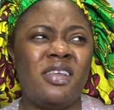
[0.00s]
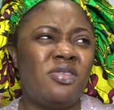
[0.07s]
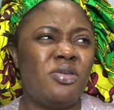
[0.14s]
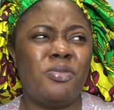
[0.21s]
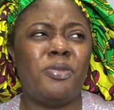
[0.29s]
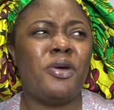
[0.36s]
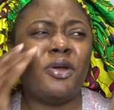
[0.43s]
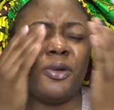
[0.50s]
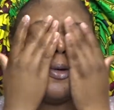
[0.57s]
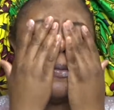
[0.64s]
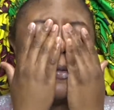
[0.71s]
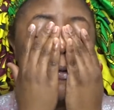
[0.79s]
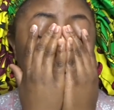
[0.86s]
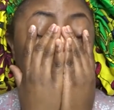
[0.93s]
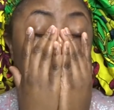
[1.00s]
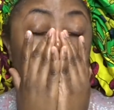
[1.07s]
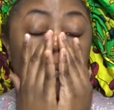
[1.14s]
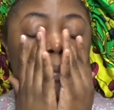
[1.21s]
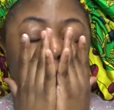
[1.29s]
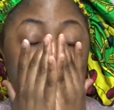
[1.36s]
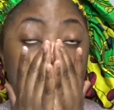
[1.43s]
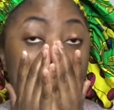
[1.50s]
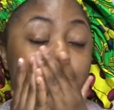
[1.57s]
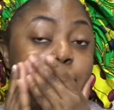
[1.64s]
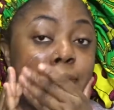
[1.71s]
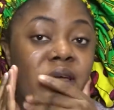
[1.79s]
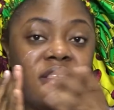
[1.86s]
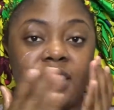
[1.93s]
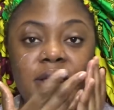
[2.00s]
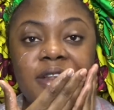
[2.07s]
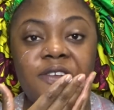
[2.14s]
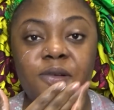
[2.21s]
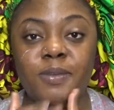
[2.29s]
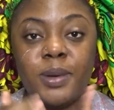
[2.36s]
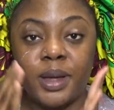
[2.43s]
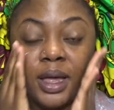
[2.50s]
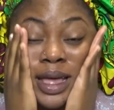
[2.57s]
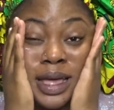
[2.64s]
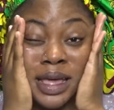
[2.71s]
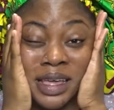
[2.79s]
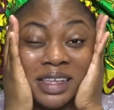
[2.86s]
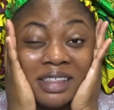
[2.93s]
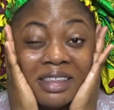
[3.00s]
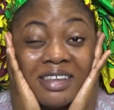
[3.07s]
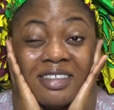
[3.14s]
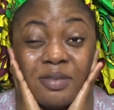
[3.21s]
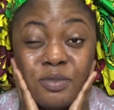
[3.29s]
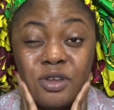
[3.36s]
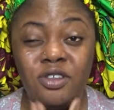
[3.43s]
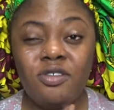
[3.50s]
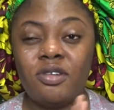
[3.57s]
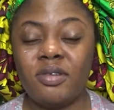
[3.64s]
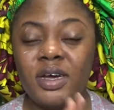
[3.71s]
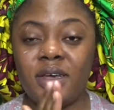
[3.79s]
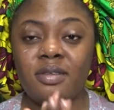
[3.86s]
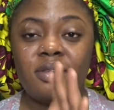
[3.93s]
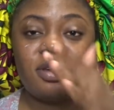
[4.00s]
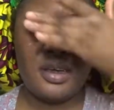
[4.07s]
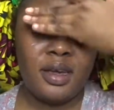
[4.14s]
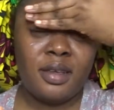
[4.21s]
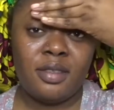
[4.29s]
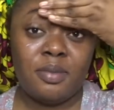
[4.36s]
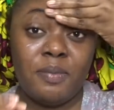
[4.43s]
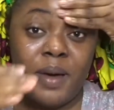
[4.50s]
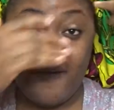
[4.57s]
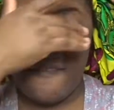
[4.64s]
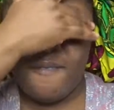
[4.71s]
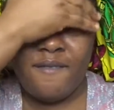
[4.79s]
super normal basically. But this moisturizer is my